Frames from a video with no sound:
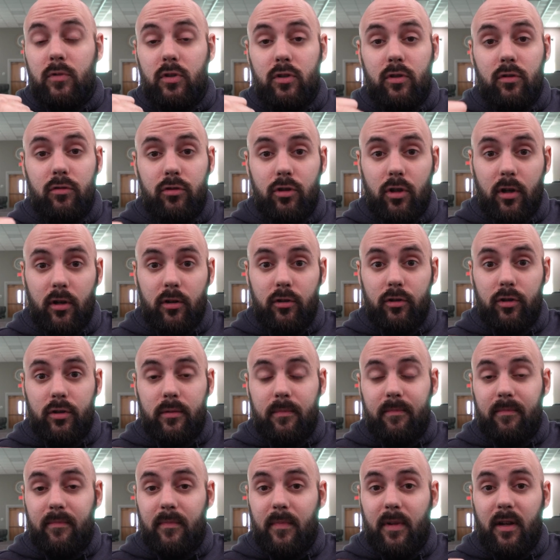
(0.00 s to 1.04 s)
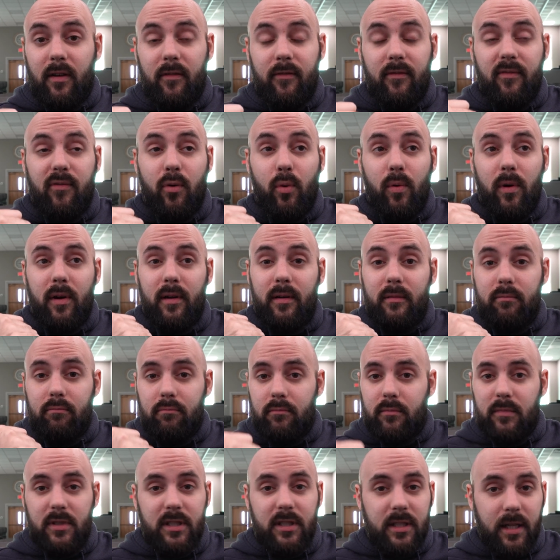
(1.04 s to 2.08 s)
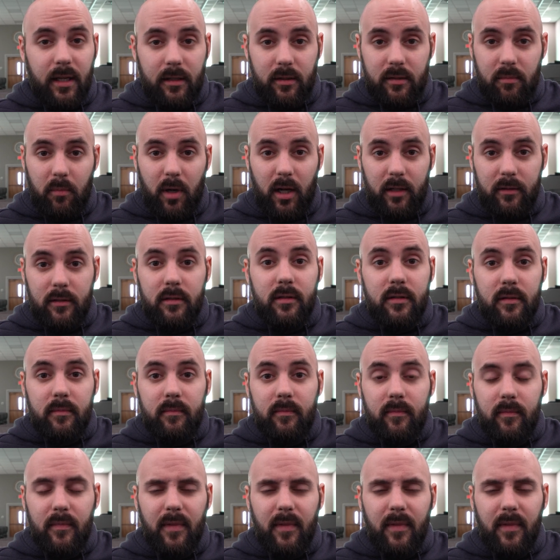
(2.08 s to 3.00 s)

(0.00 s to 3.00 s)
to church for 6 months